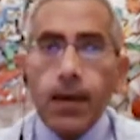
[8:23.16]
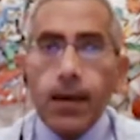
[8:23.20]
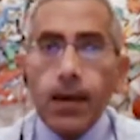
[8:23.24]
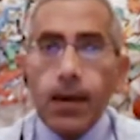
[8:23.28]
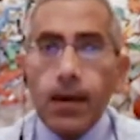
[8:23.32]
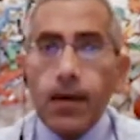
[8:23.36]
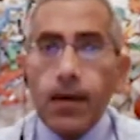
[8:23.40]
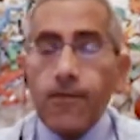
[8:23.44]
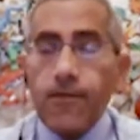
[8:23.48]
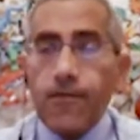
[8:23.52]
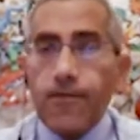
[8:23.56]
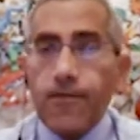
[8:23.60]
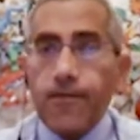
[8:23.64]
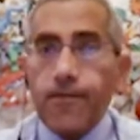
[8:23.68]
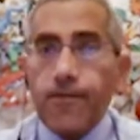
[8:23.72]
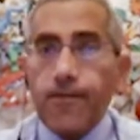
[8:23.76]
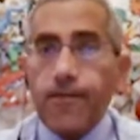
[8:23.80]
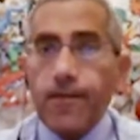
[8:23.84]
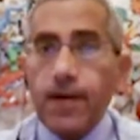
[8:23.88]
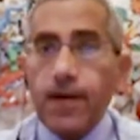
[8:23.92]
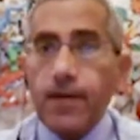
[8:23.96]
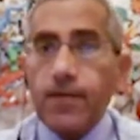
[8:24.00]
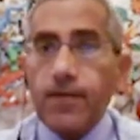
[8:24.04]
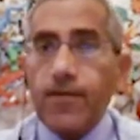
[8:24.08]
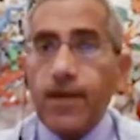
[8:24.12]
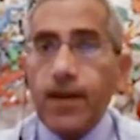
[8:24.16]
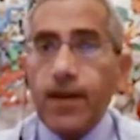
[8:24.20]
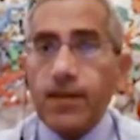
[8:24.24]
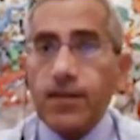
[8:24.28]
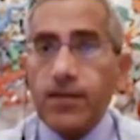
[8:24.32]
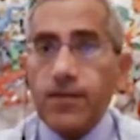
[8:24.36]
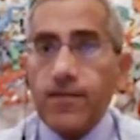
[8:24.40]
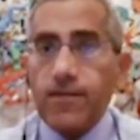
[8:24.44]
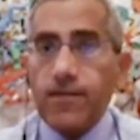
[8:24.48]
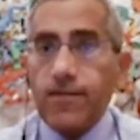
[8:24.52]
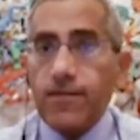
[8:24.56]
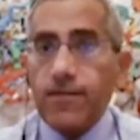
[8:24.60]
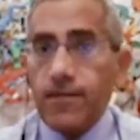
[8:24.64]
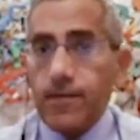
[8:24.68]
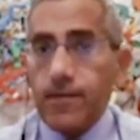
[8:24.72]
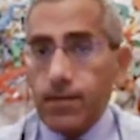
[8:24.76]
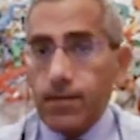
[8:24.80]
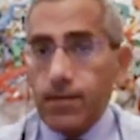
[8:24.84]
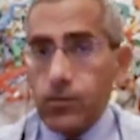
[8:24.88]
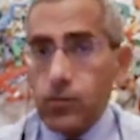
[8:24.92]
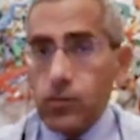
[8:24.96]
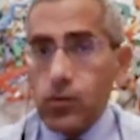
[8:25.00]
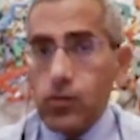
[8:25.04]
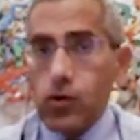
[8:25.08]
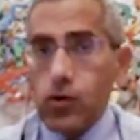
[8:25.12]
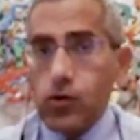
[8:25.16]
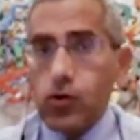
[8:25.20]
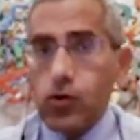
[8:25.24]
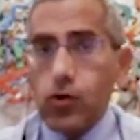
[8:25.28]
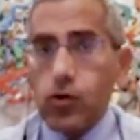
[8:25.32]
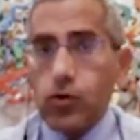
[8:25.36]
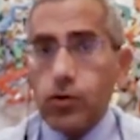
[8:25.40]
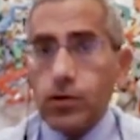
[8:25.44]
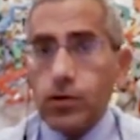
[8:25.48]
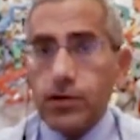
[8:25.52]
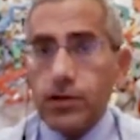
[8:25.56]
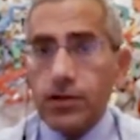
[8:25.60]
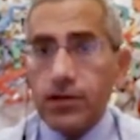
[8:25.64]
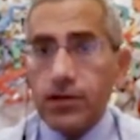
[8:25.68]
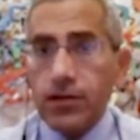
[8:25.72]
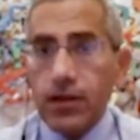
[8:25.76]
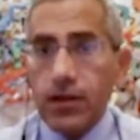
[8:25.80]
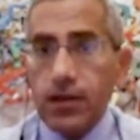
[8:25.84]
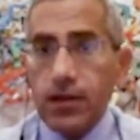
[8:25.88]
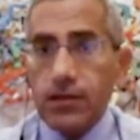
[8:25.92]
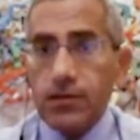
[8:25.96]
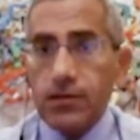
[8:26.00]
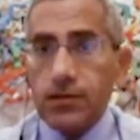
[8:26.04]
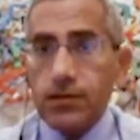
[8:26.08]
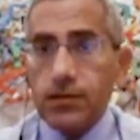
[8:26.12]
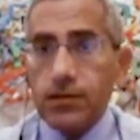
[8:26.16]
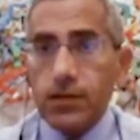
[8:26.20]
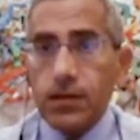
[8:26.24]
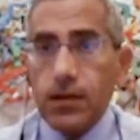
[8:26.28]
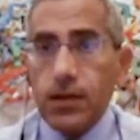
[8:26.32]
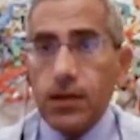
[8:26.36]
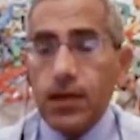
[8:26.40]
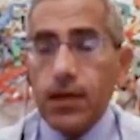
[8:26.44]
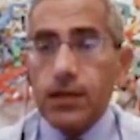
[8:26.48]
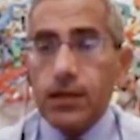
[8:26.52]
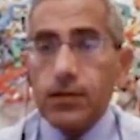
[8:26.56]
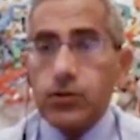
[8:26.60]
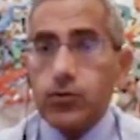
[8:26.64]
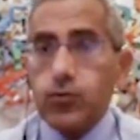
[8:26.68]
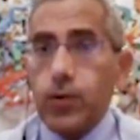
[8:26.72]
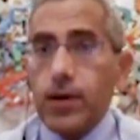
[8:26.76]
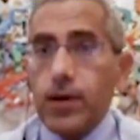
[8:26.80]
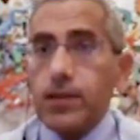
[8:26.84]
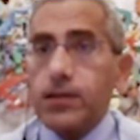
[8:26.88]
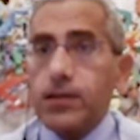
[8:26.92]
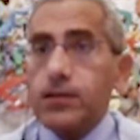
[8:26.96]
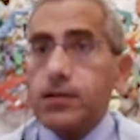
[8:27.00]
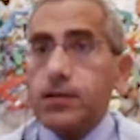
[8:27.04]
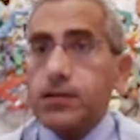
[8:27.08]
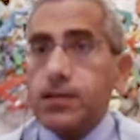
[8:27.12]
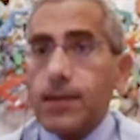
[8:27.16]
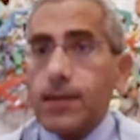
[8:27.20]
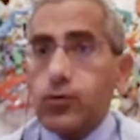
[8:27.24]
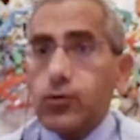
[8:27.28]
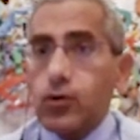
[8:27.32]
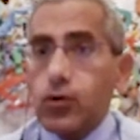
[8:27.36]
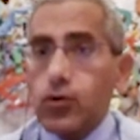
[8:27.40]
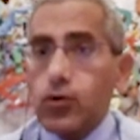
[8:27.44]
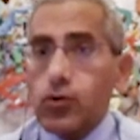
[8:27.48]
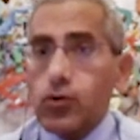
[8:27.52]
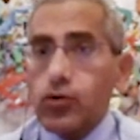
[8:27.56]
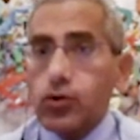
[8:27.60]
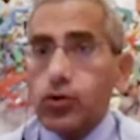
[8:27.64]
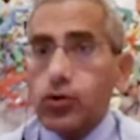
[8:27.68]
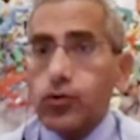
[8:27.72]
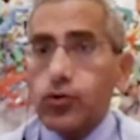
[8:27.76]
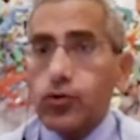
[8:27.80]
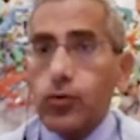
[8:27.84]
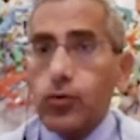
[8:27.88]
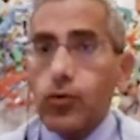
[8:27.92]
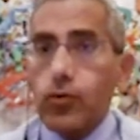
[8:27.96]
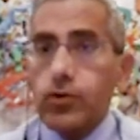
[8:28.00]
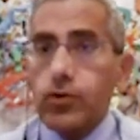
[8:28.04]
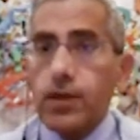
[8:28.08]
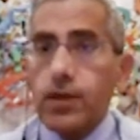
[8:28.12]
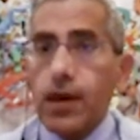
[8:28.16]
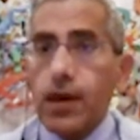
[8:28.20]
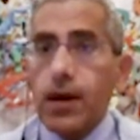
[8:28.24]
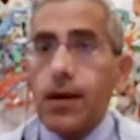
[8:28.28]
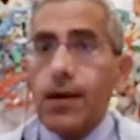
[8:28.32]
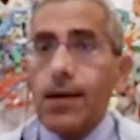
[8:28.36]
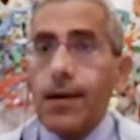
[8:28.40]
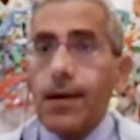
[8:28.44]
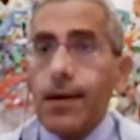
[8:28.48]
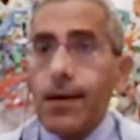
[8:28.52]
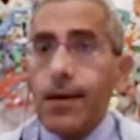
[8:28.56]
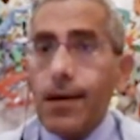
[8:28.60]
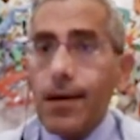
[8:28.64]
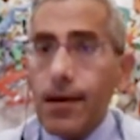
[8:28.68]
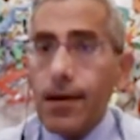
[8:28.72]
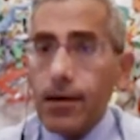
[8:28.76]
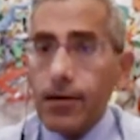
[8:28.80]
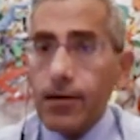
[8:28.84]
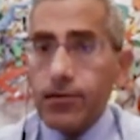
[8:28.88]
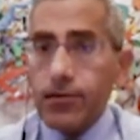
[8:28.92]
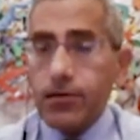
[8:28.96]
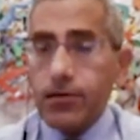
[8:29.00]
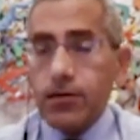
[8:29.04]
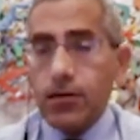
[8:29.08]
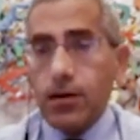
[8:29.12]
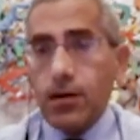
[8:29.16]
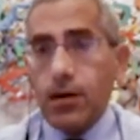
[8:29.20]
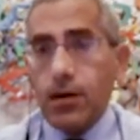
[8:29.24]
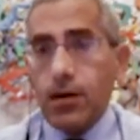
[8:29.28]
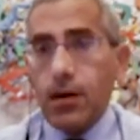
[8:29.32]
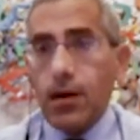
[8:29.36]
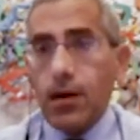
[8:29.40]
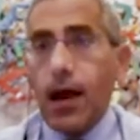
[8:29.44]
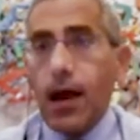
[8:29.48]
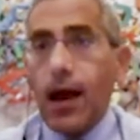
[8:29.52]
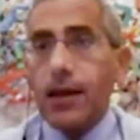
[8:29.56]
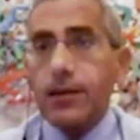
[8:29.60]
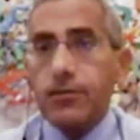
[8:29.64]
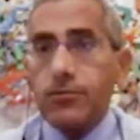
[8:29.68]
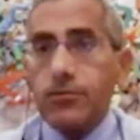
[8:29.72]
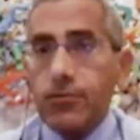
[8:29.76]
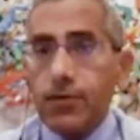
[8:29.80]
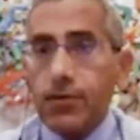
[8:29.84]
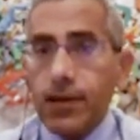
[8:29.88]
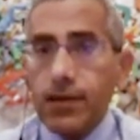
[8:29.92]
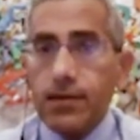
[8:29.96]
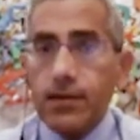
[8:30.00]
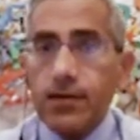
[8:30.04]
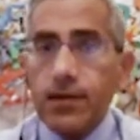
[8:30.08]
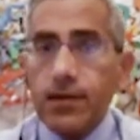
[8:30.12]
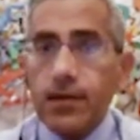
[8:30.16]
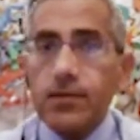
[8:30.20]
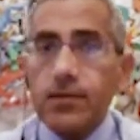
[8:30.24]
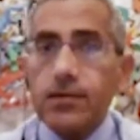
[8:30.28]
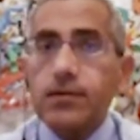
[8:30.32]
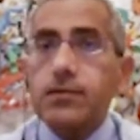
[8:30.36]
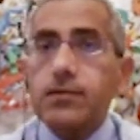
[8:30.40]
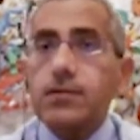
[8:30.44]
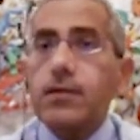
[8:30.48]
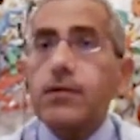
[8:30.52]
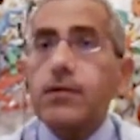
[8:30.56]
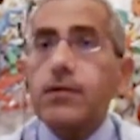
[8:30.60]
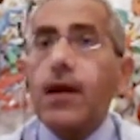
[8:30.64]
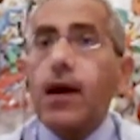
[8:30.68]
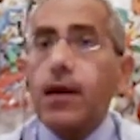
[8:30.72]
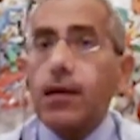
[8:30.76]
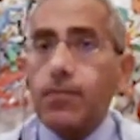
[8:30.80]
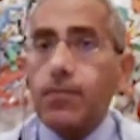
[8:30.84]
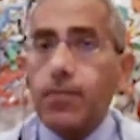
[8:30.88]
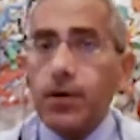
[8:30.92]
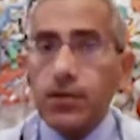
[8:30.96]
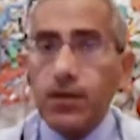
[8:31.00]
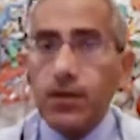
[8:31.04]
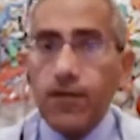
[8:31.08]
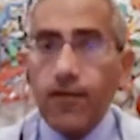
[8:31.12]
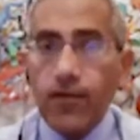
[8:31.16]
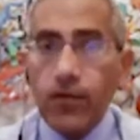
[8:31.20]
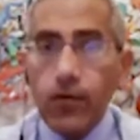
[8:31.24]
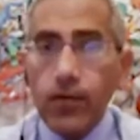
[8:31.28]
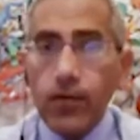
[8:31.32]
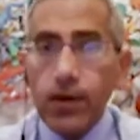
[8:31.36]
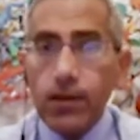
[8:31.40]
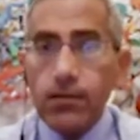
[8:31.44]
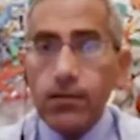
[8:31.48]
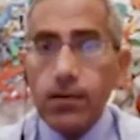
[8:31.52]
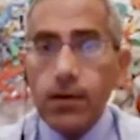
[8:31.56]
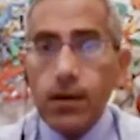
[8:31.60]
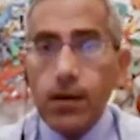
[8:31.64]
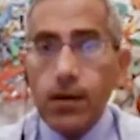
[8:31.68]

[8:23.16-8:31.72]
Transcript: Invasive pneumococcal disease is when Streptococcus pneumonia is isolated in a sterile body fluid.